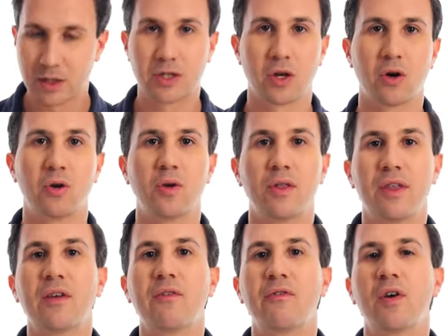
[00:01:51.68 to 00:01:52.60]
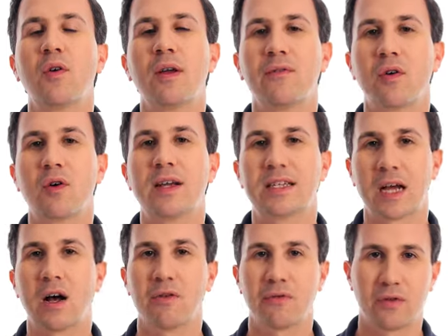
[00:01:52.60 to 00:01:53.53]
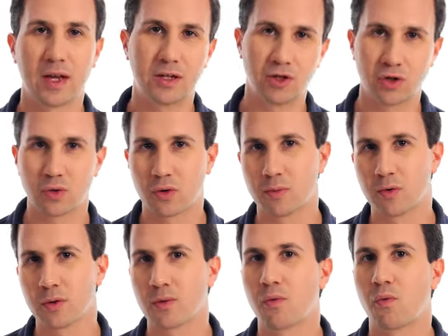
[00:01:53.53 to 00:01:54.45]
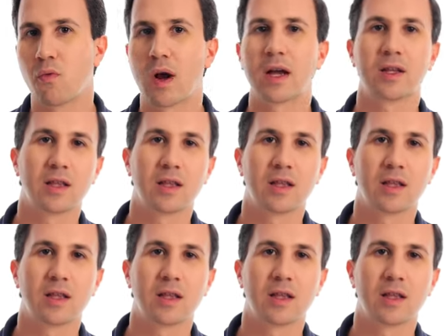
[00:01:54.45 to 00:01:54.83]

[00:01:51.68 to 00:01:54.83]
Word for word: So they're very, very tough and durable rugged